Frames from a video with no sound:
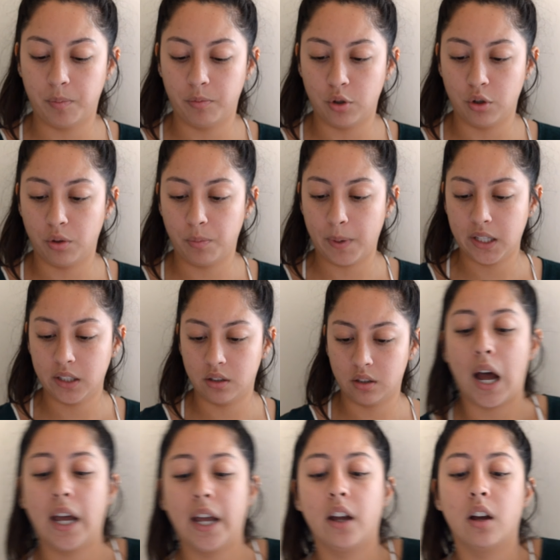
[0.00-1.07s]
toothpaste.
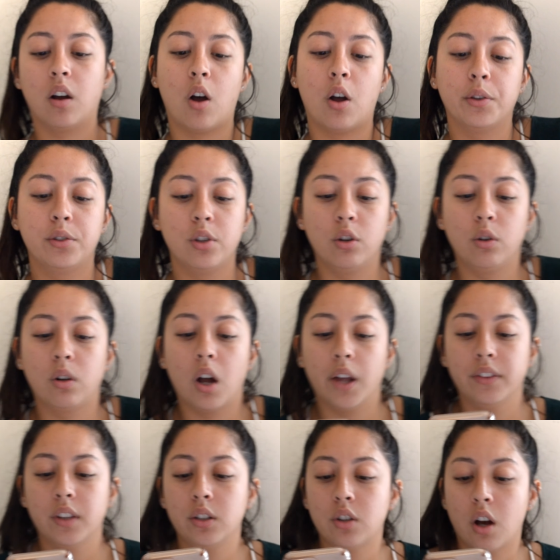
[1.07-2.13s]
I also
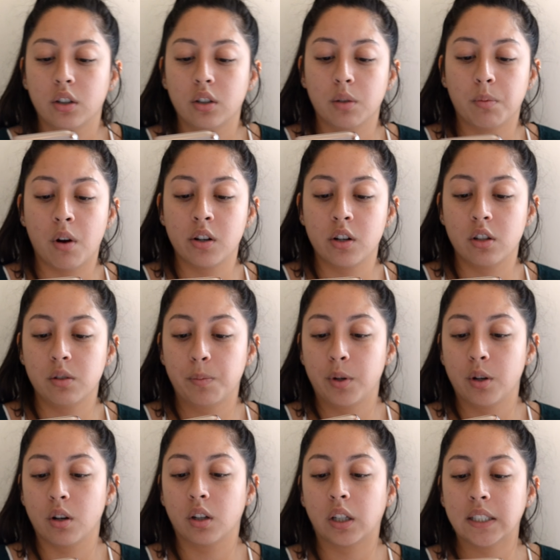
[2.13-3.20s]
got the Dr. Bronner's
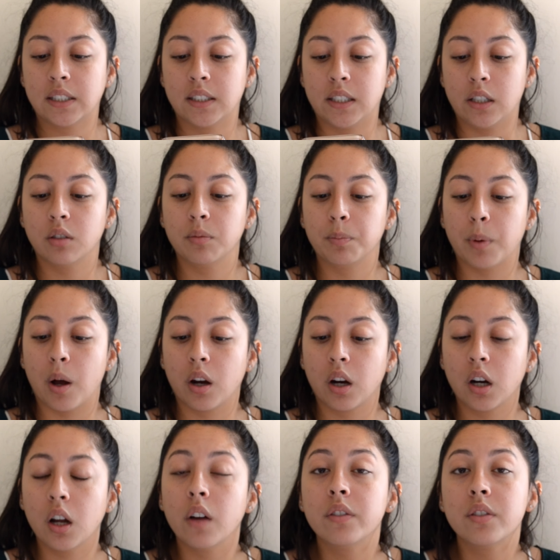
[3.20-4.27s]
Pure Castile
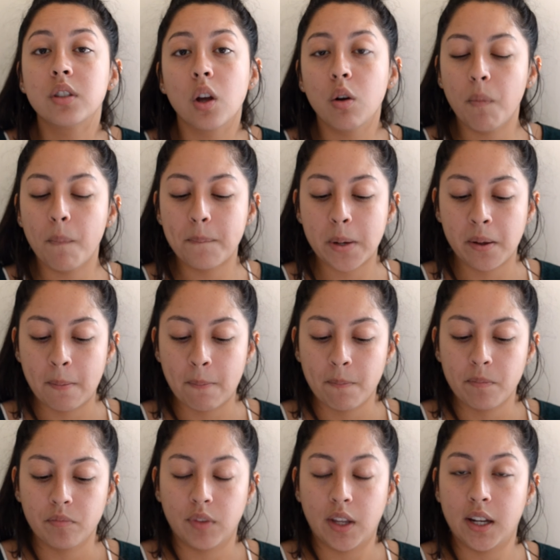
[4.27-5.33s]
bar of soap,
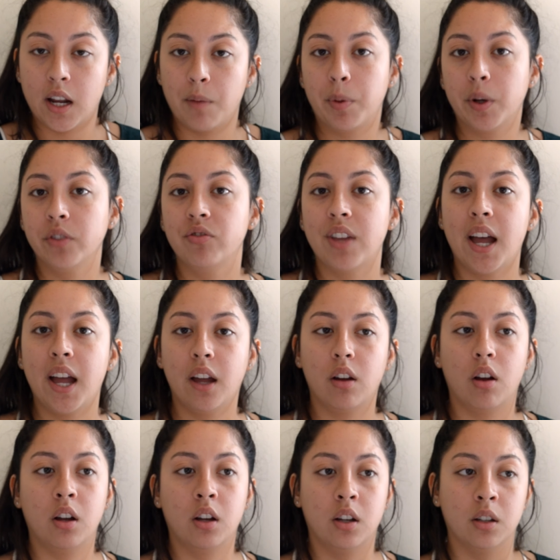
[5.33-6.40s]
and I put that
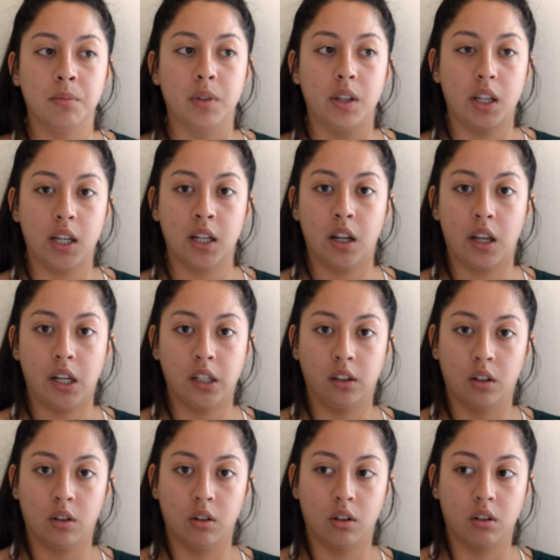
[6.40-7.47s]
in a
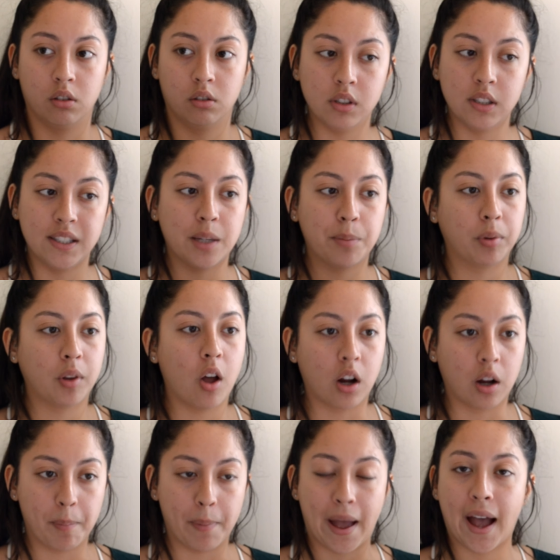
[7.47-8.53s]
little
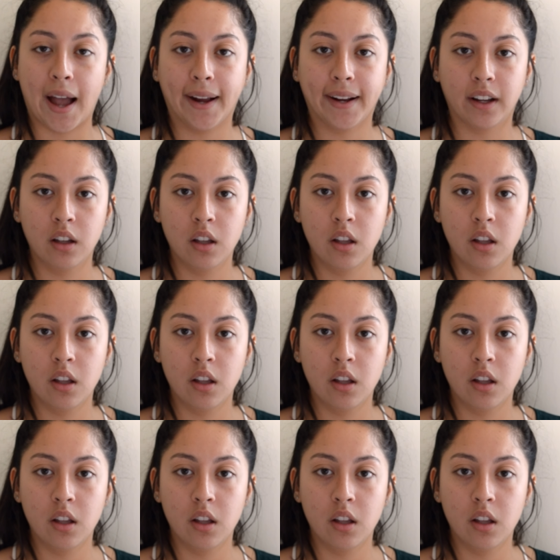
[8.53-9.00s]
Ziploc bag